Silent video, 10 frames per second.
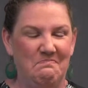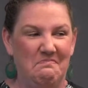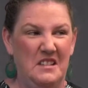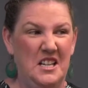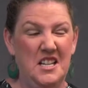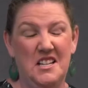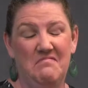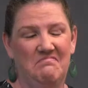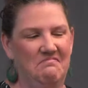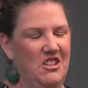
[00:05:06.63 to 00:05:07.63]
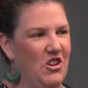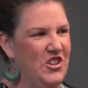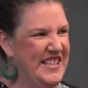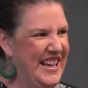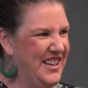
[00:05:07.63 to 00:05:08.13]
Nah?
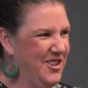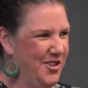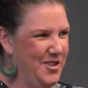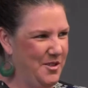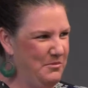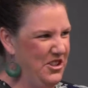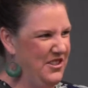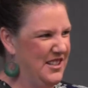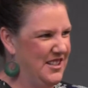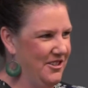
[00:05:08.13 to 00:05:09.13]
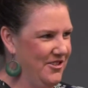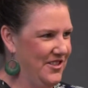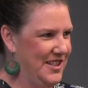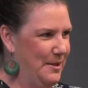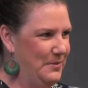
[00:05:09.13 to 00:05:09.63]
Negotiated condom use,
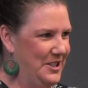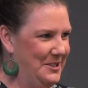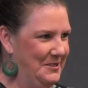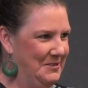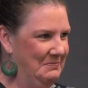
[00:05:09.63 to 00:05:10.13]
contraception?